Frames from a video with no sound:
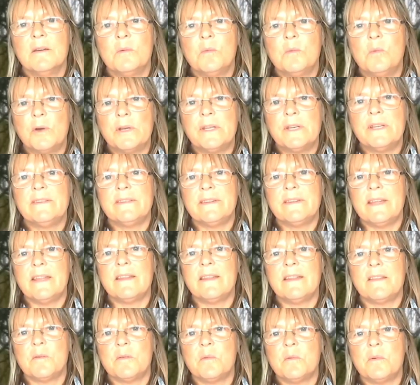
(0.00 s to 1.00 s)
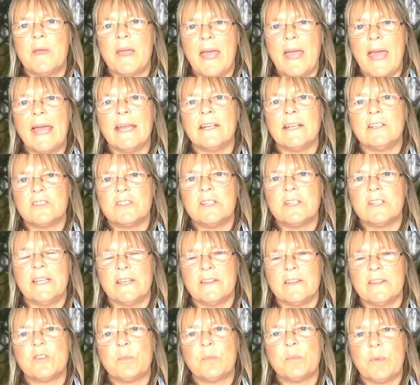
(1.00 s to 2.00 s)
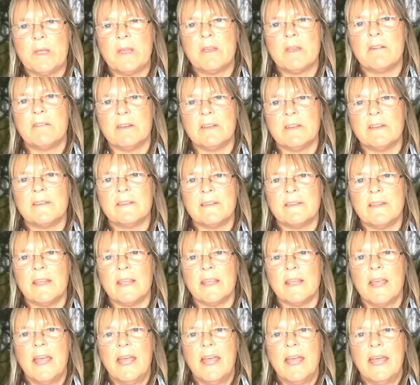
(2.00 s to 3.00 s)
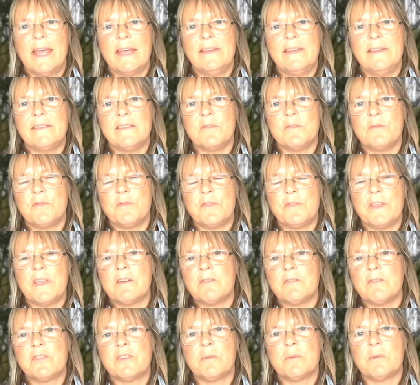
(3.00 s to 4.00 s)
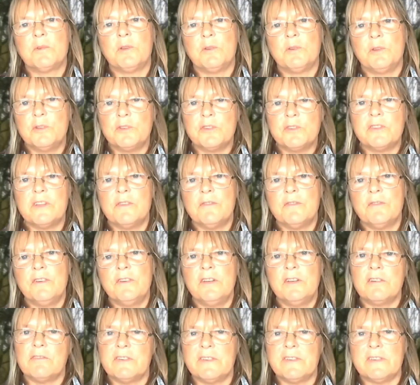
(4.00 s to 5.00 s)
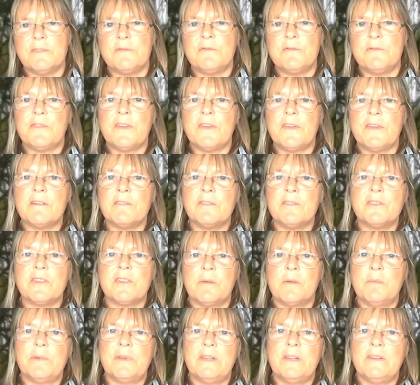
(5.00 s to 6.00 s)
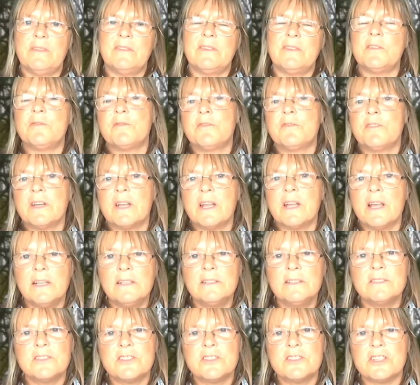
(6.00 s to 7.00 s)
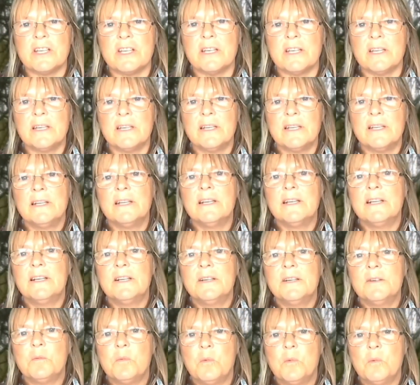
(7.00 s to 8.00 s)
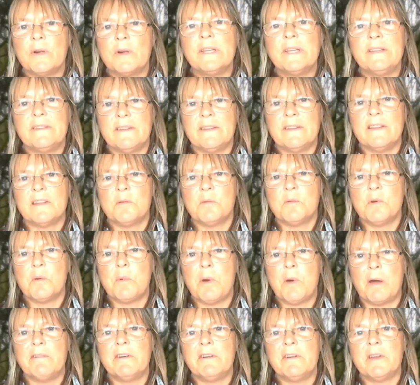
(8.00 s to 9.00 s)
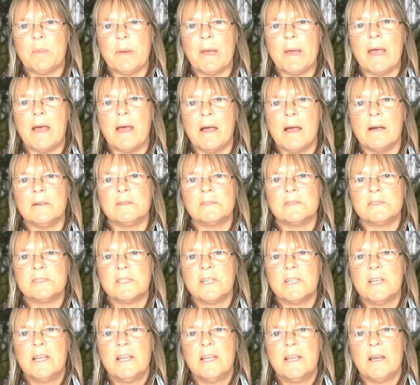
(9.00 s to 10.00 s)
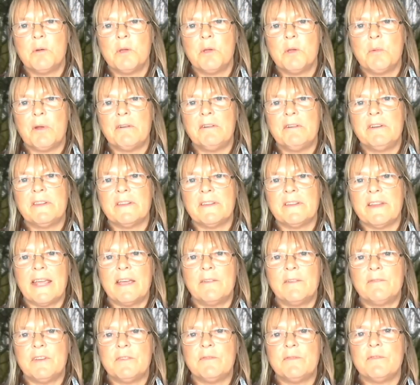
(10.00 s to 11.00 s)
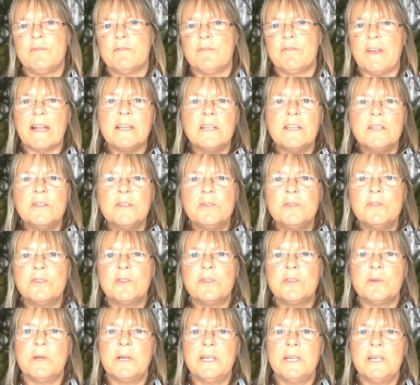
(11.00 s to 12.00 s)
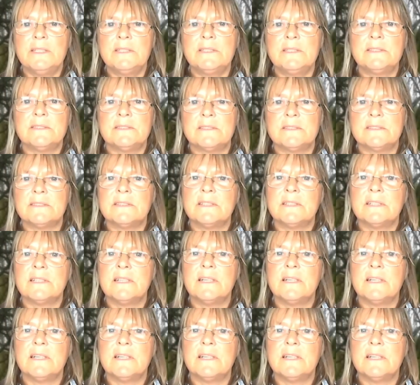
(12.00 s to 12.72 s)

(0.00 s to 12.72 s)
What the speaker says: What is it that we're actually experiencing? And is it fear of someone who looks different, or is it fear of somebody's different culture? What is it that we're worried about? Are we worried that they have different values to us?